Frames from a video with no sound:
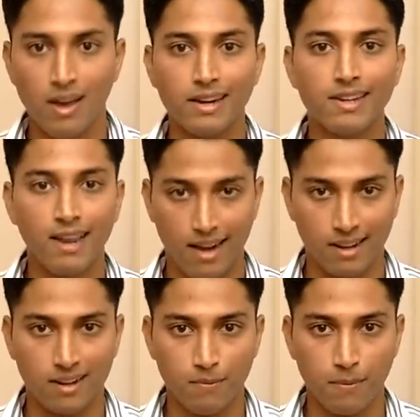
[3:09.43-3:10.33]

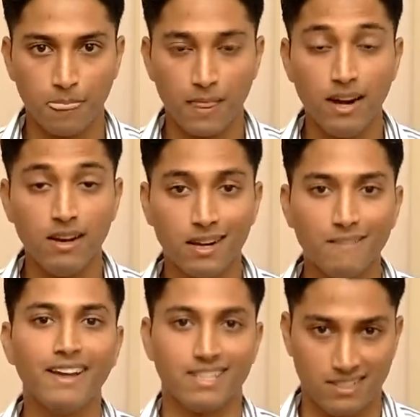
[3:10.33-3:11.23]
recollect and
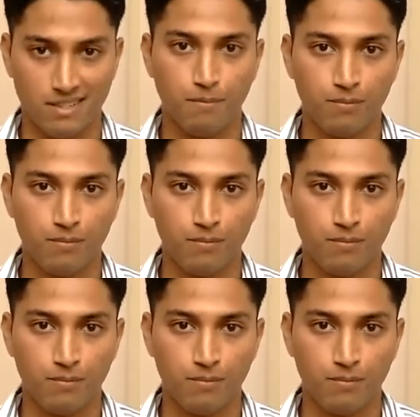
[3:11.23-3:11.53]
revise.